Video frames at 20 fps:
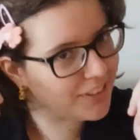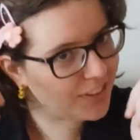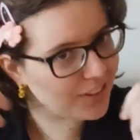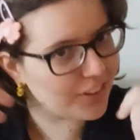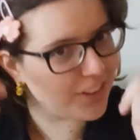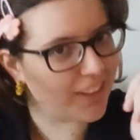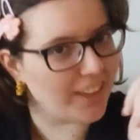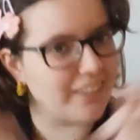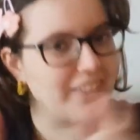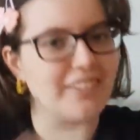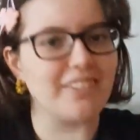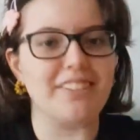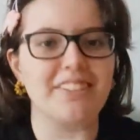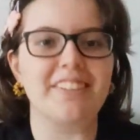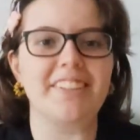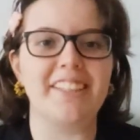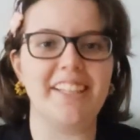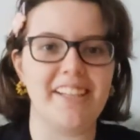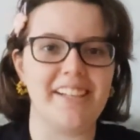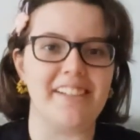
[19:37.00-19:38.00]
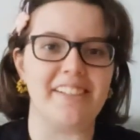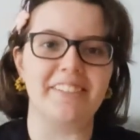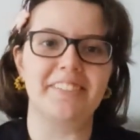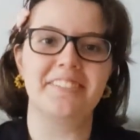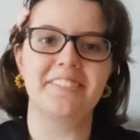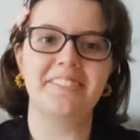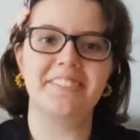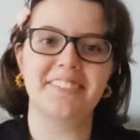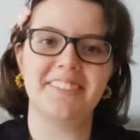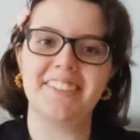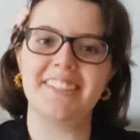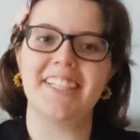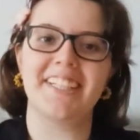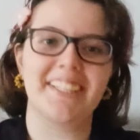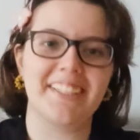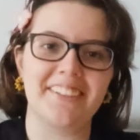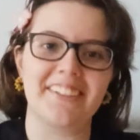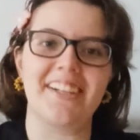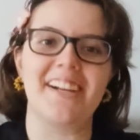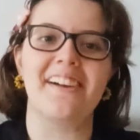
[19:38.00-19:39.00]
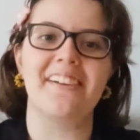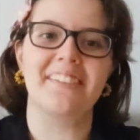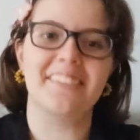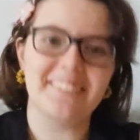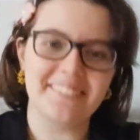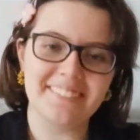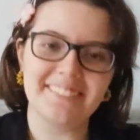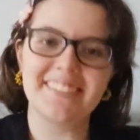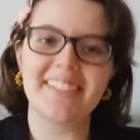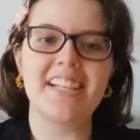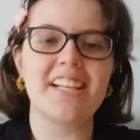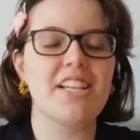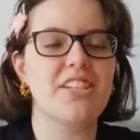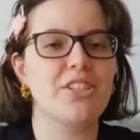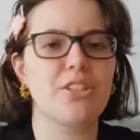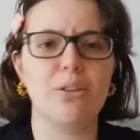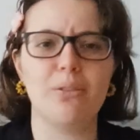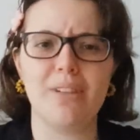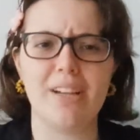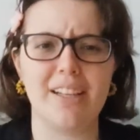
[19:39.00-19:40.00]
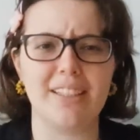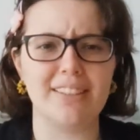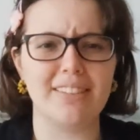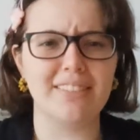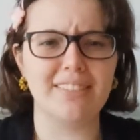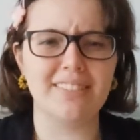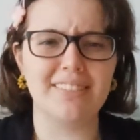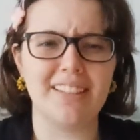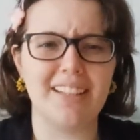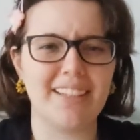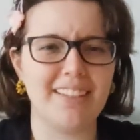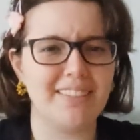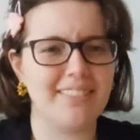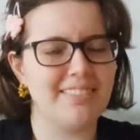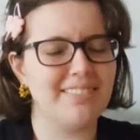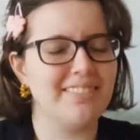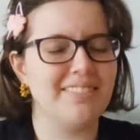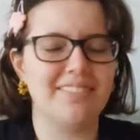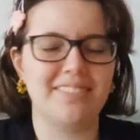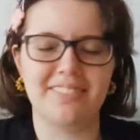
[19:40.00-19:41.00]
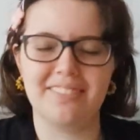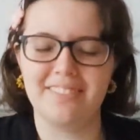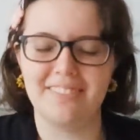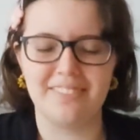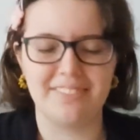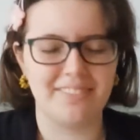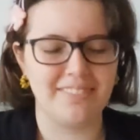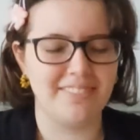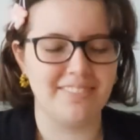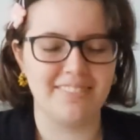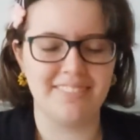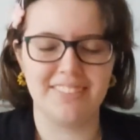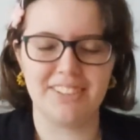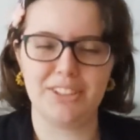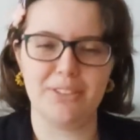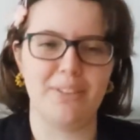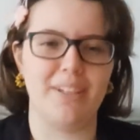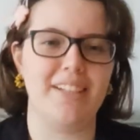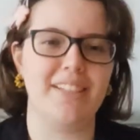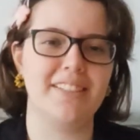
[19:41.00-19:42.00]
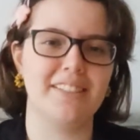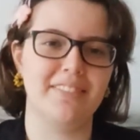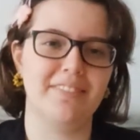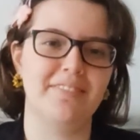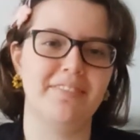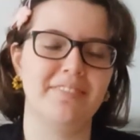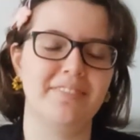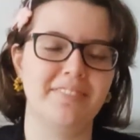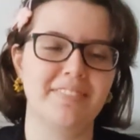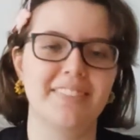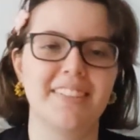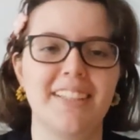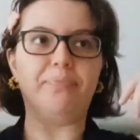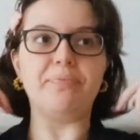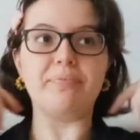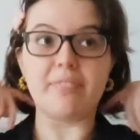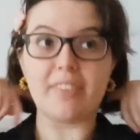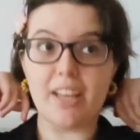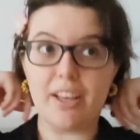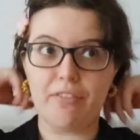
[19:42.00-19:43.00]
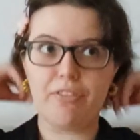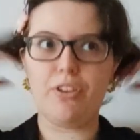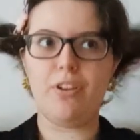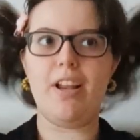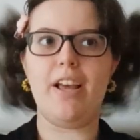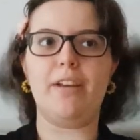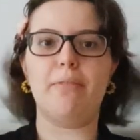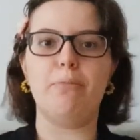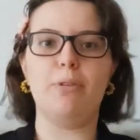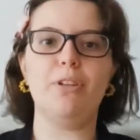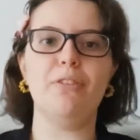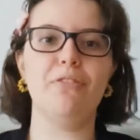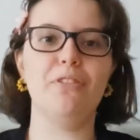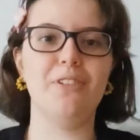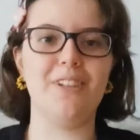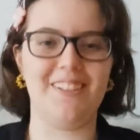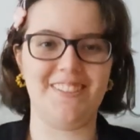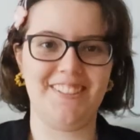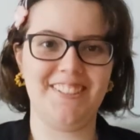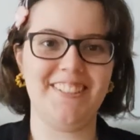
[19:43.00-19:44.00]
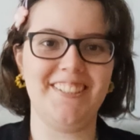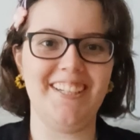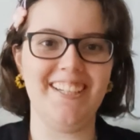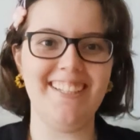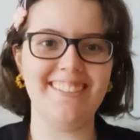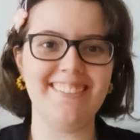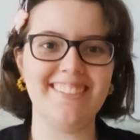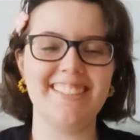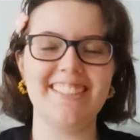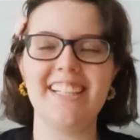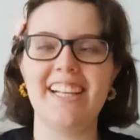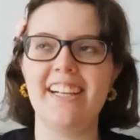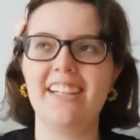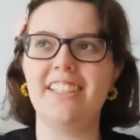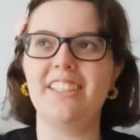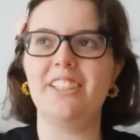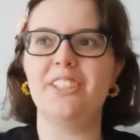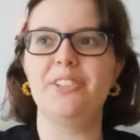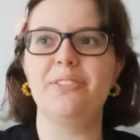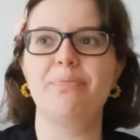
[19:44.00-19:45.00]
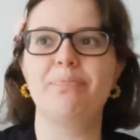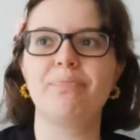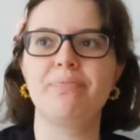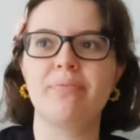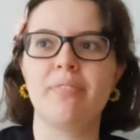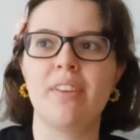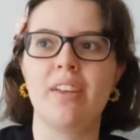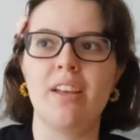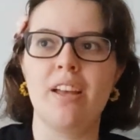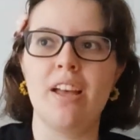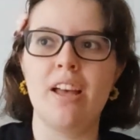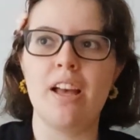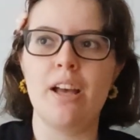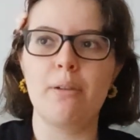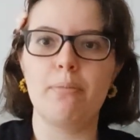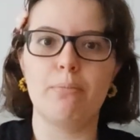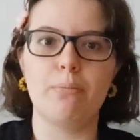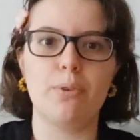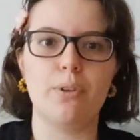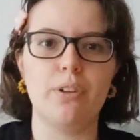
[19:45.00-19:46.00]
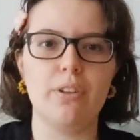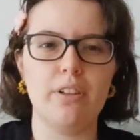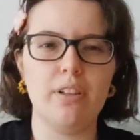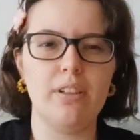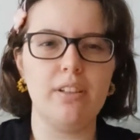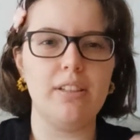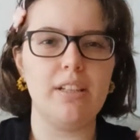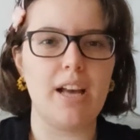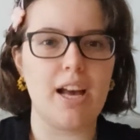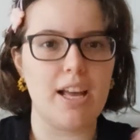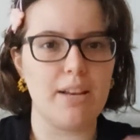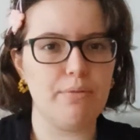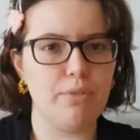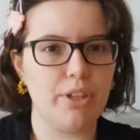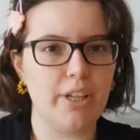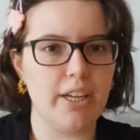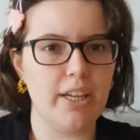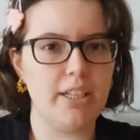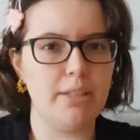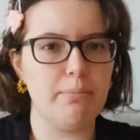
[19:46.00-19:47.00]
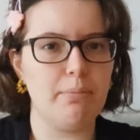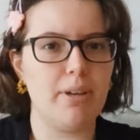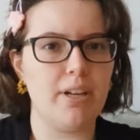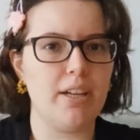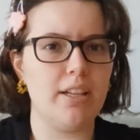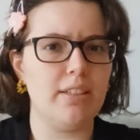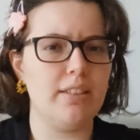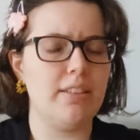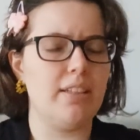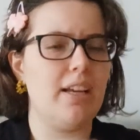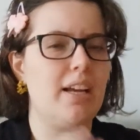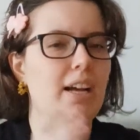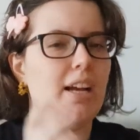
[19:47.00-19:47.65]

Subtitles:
your girl. Yeah, check her out. So nice, like, so nice. If you like beautiful art styles, Mortal Advocate but